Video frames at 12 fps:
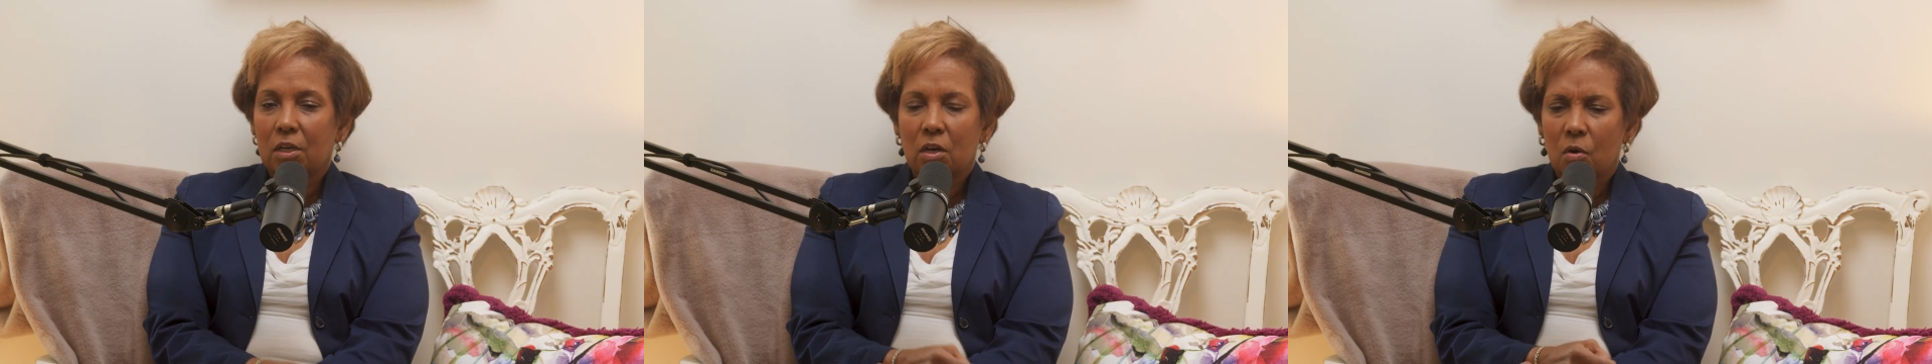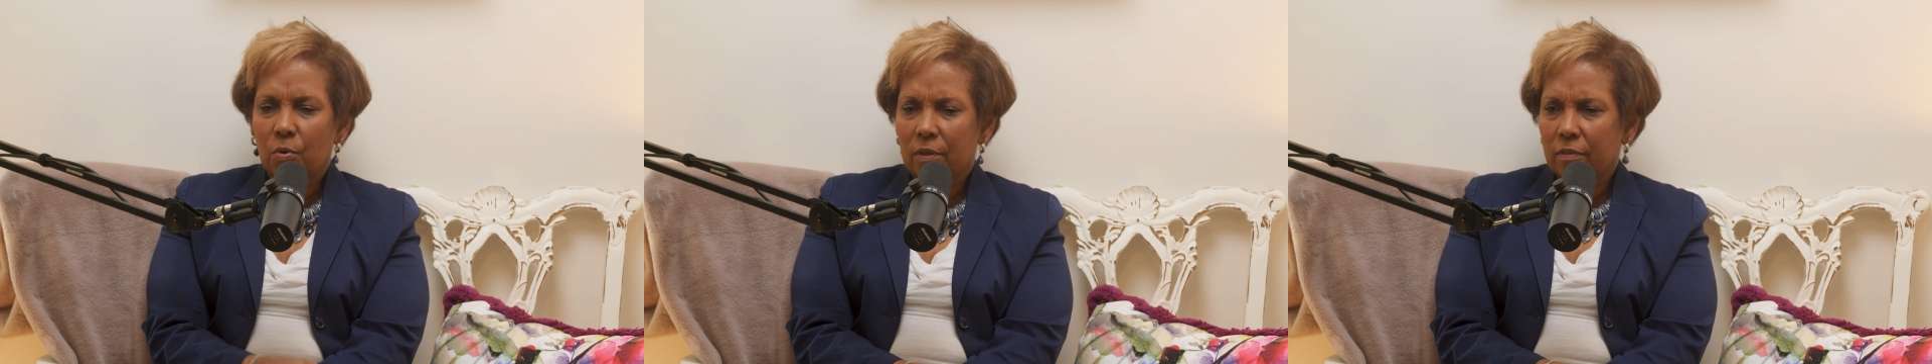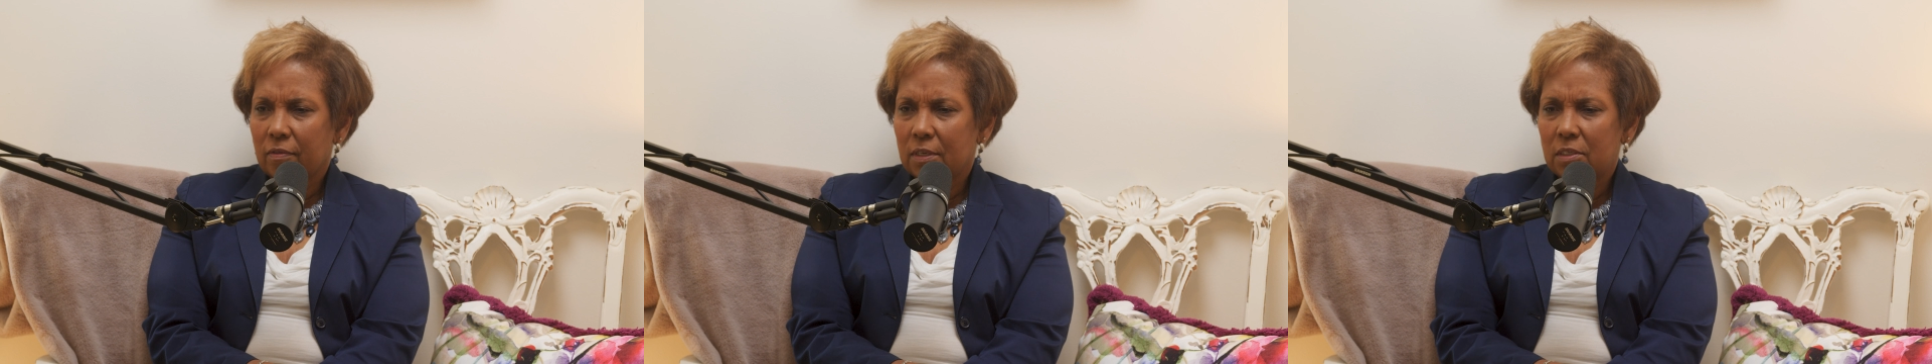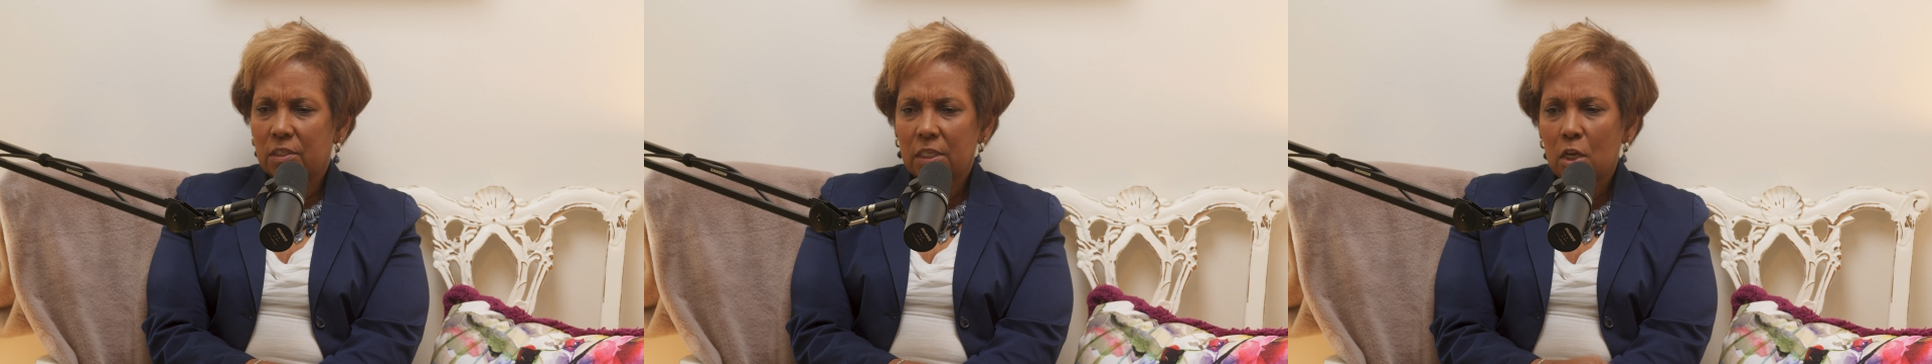with
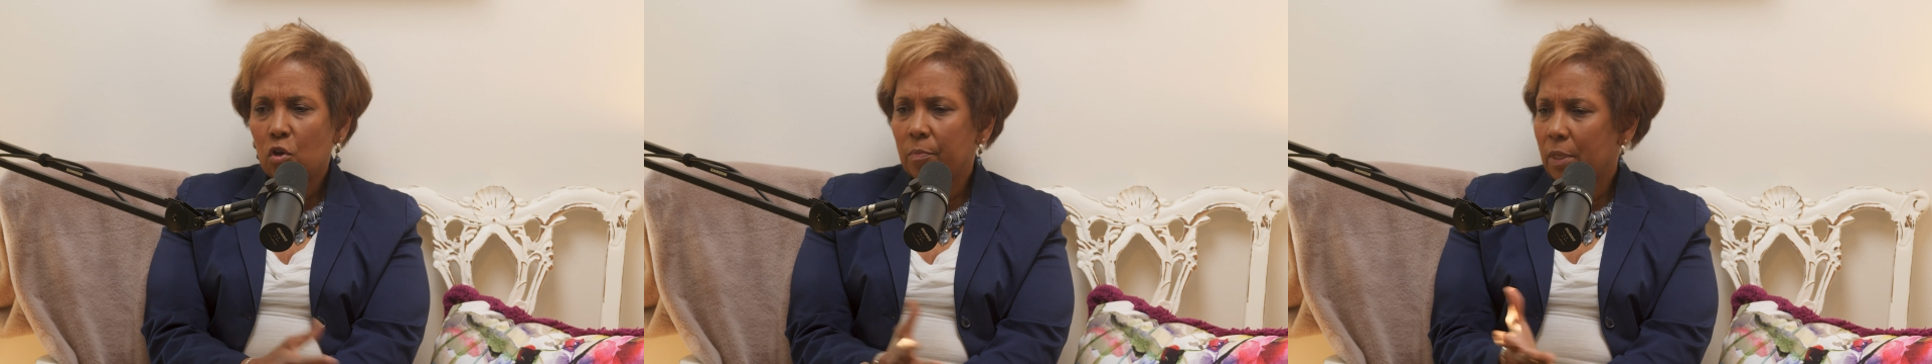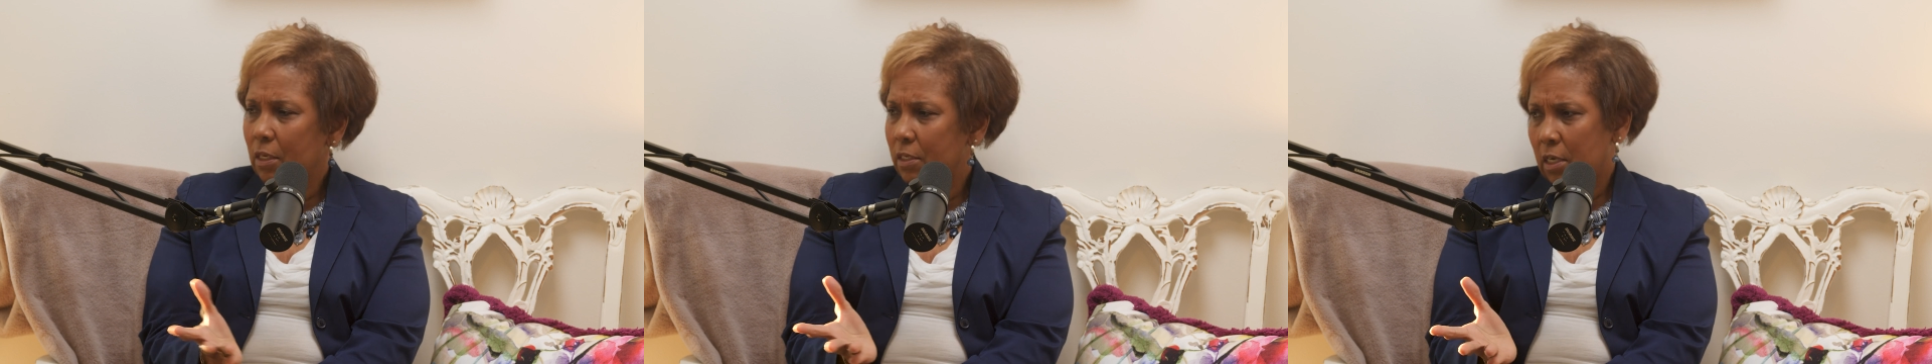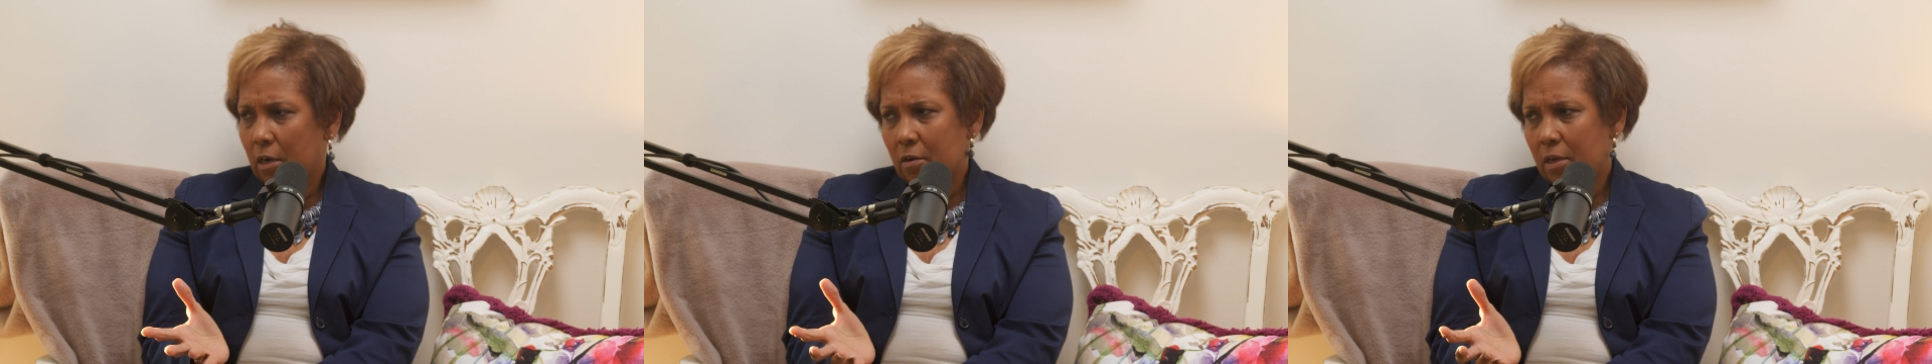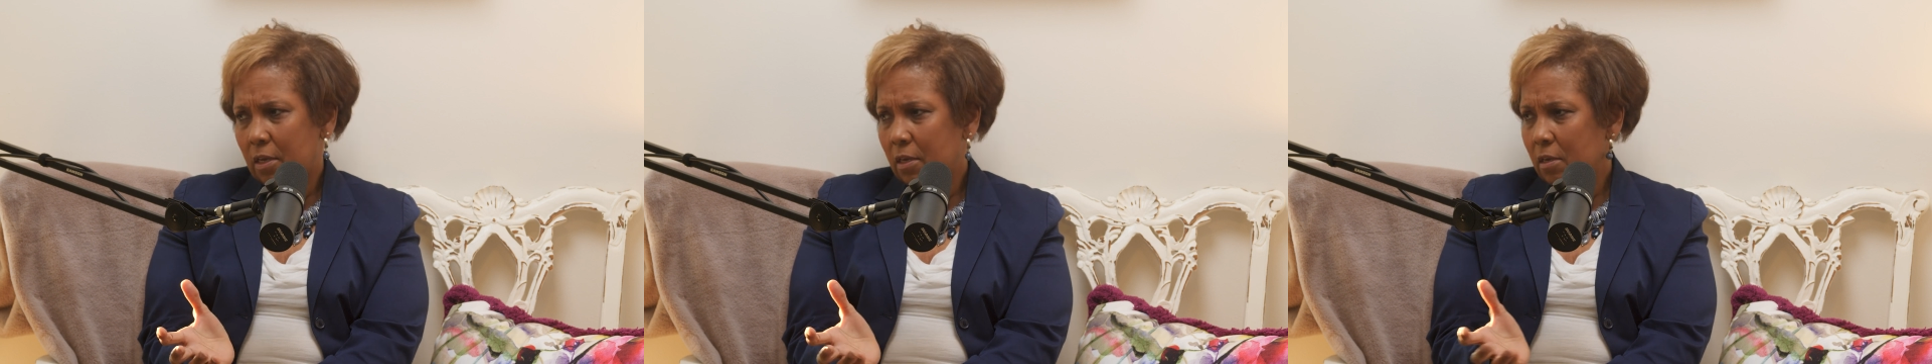senior
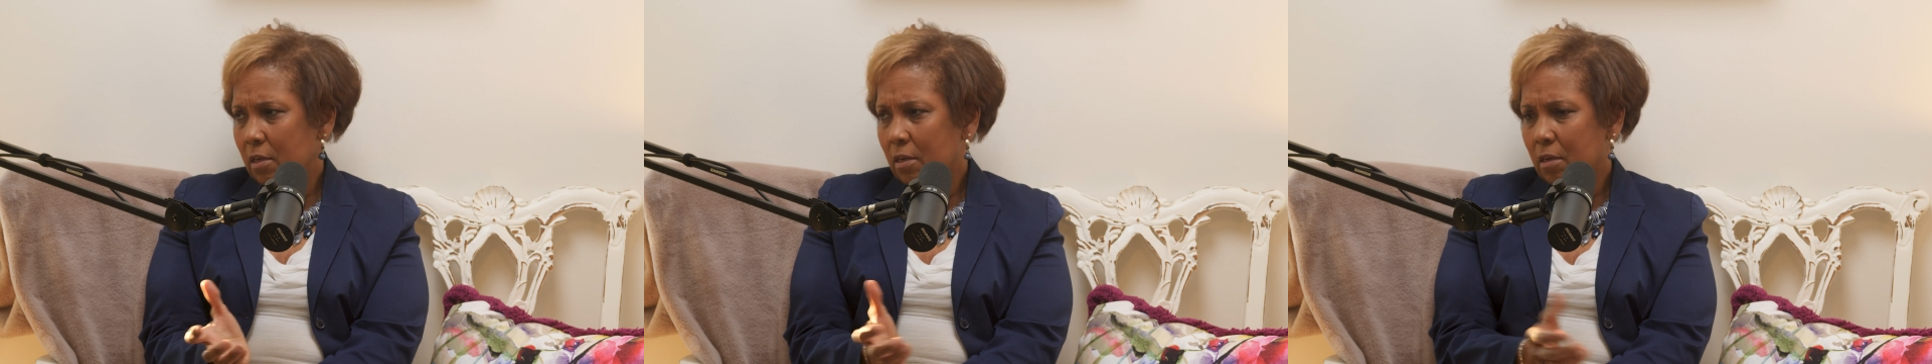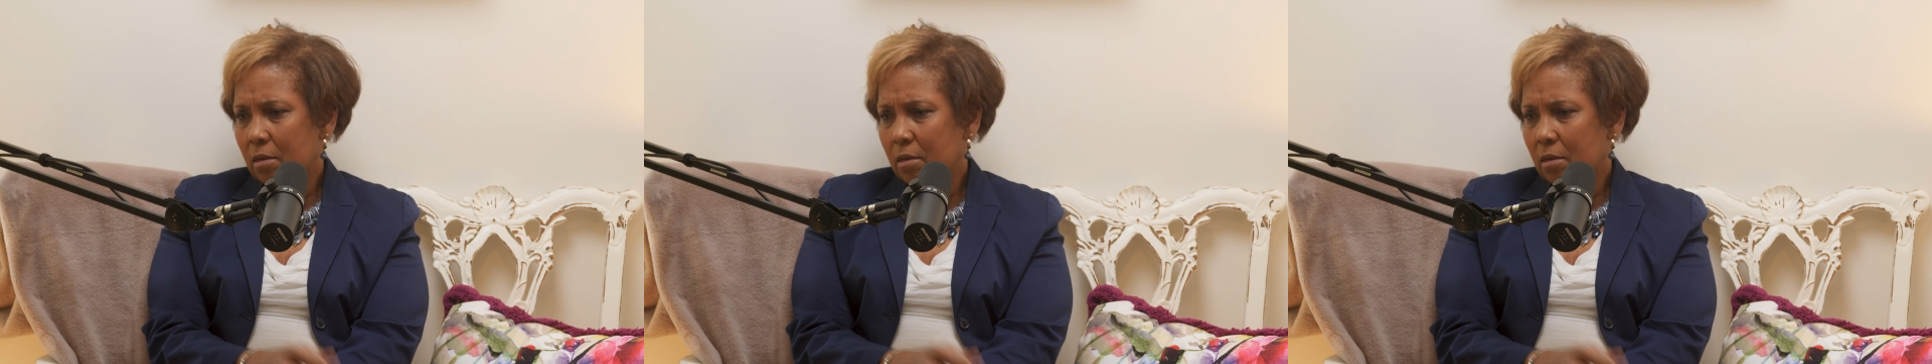military